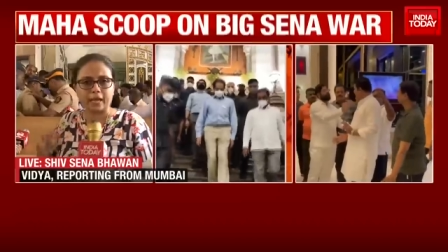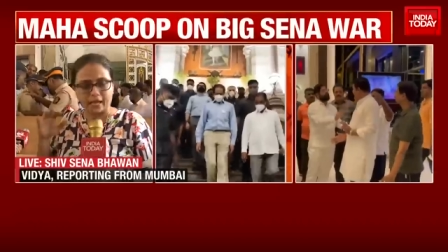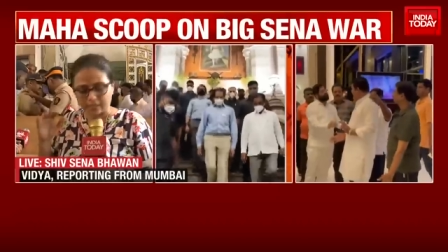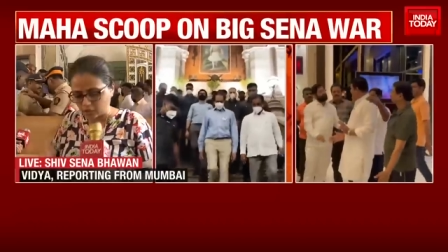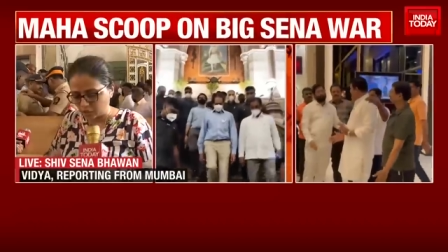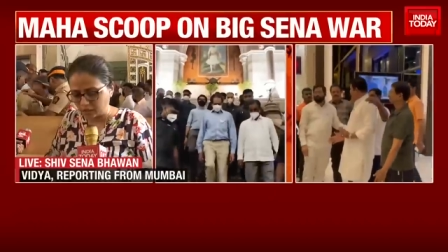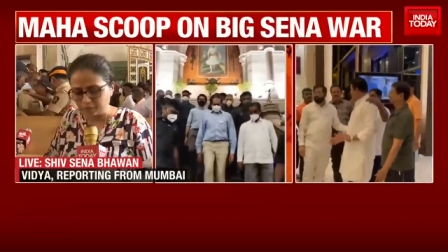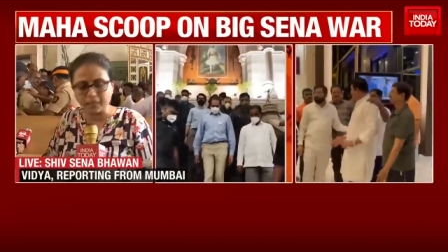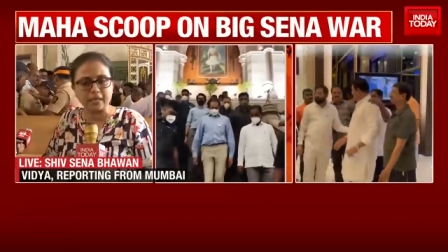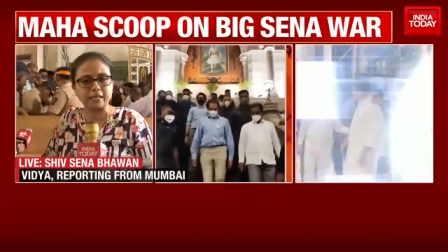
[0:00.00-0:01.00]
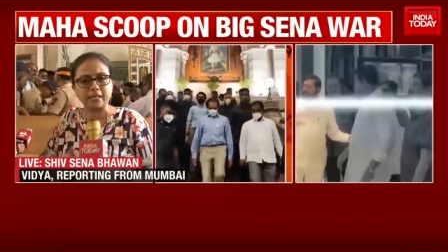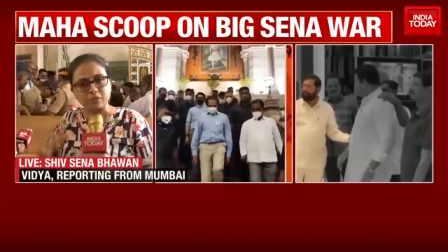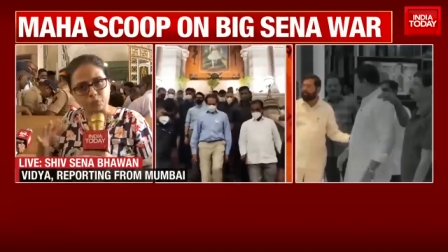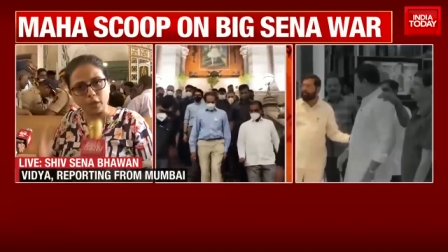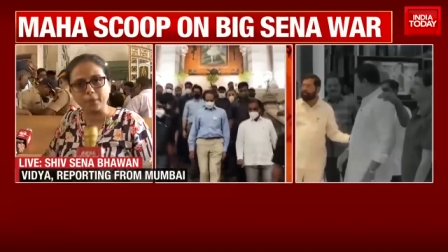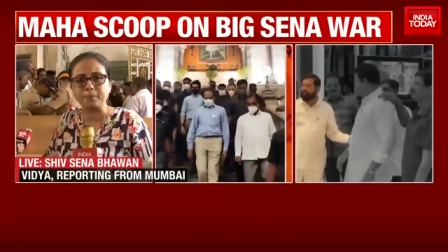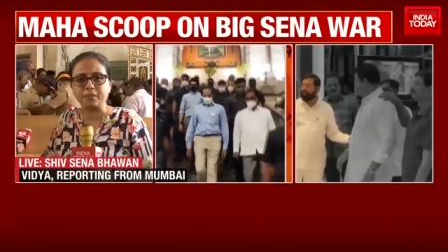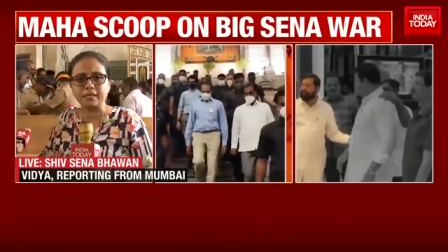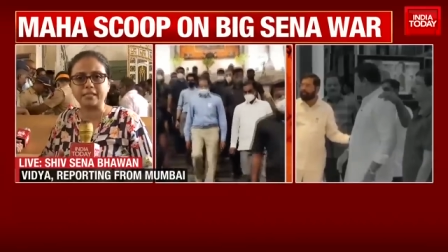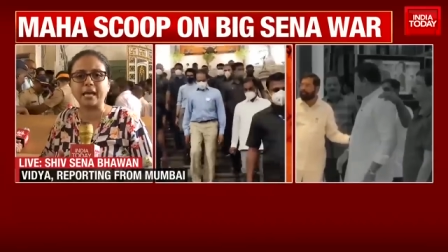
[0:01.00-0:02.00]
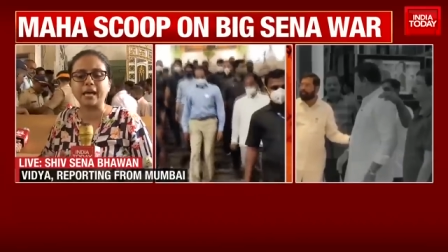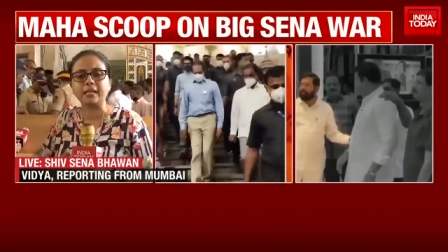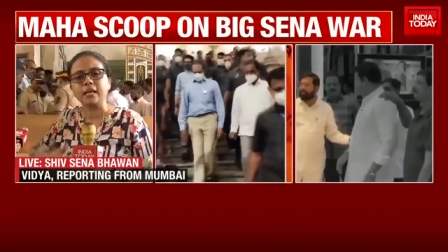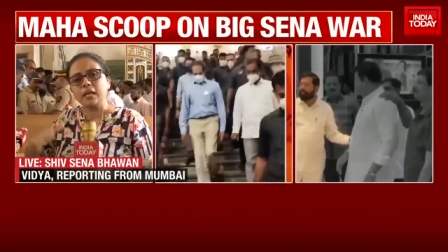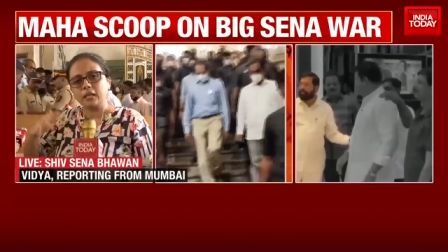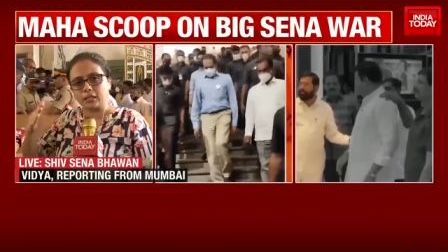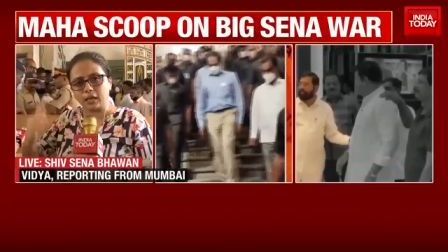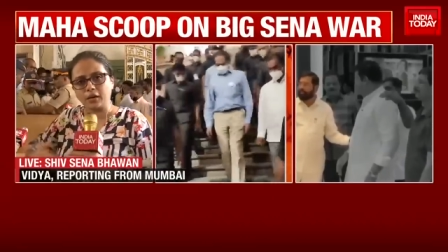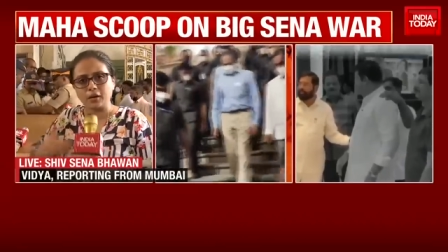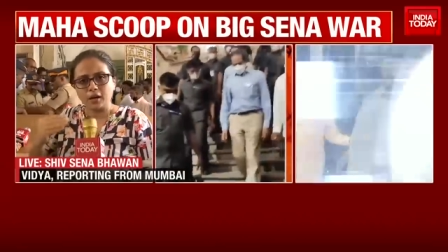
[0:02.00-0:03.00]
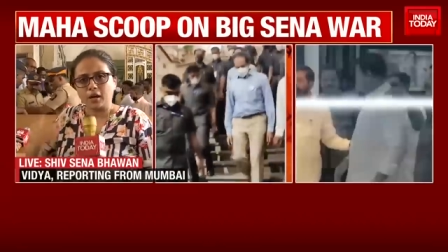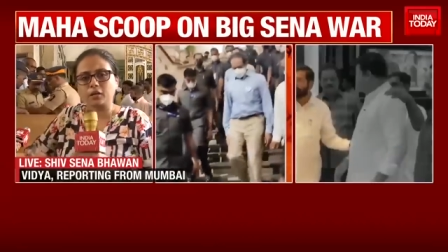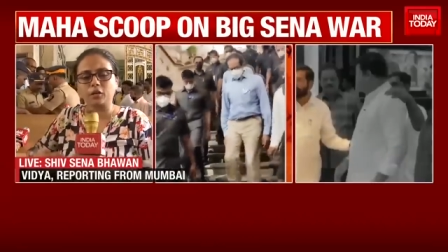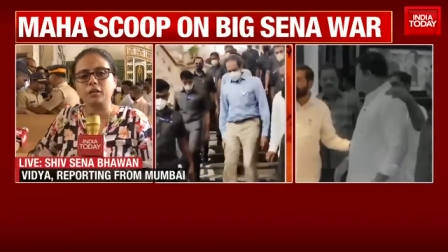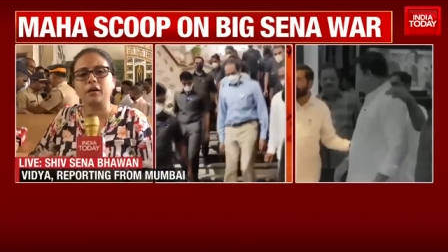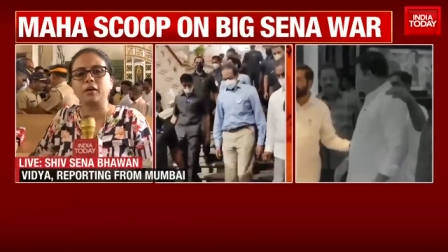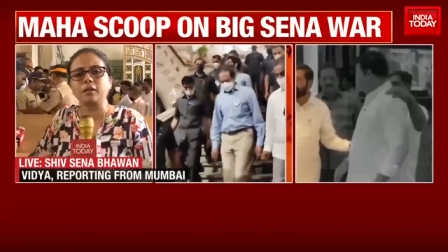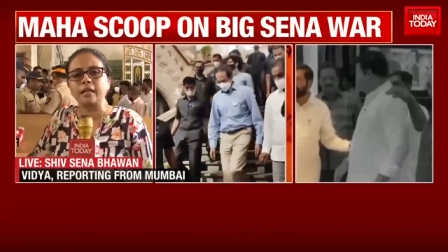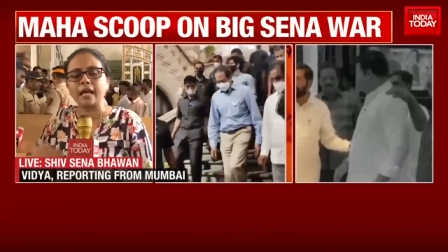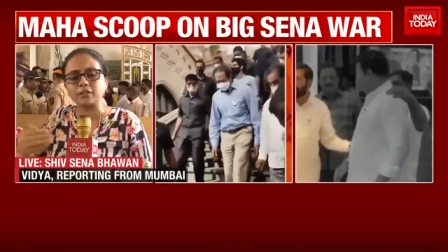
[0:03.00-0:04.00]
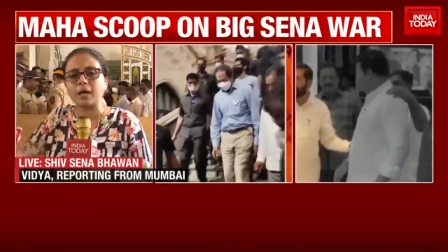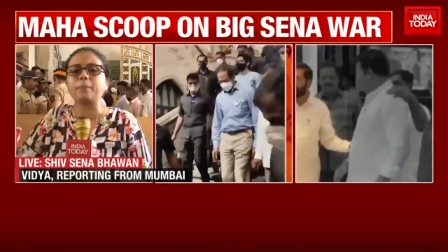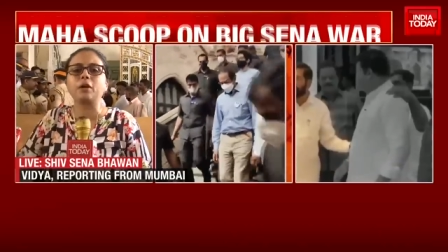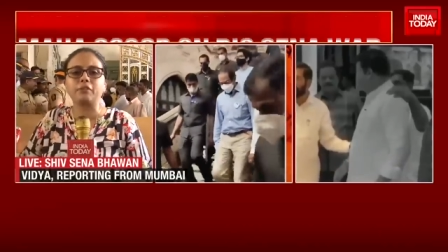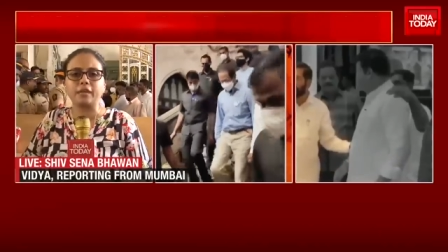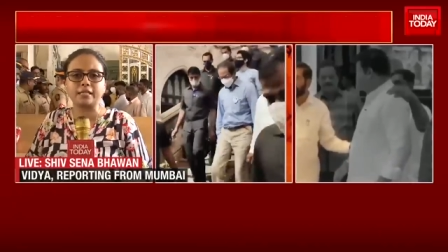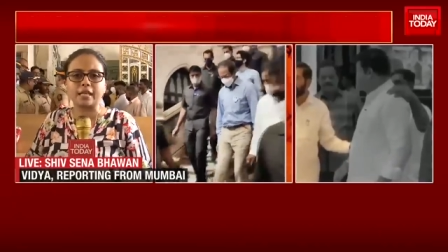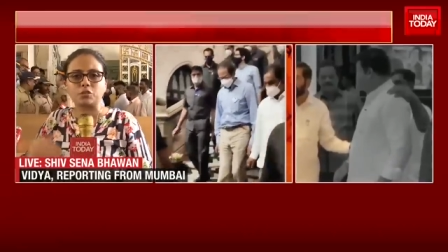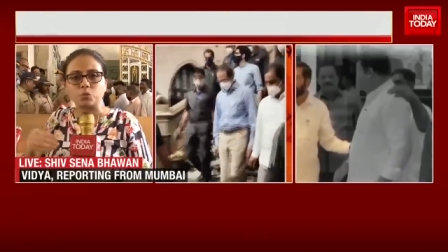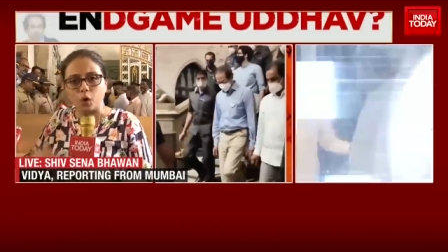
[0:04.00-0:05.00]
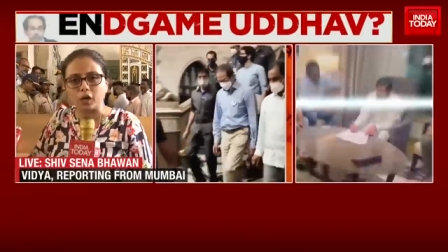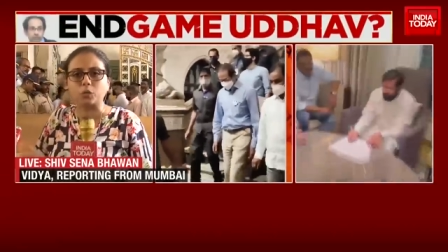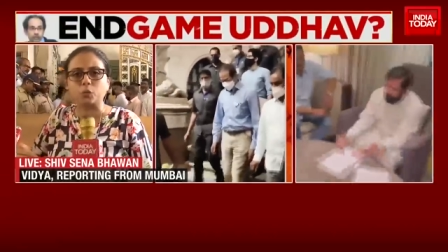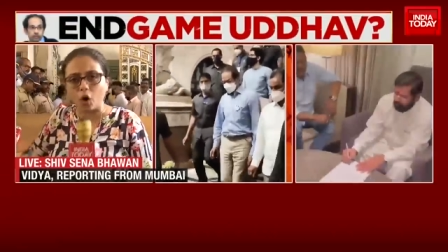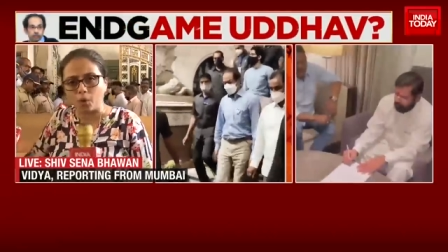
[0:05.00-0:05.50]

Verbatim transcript: The executive meet will decide the you know the next couple of days as to what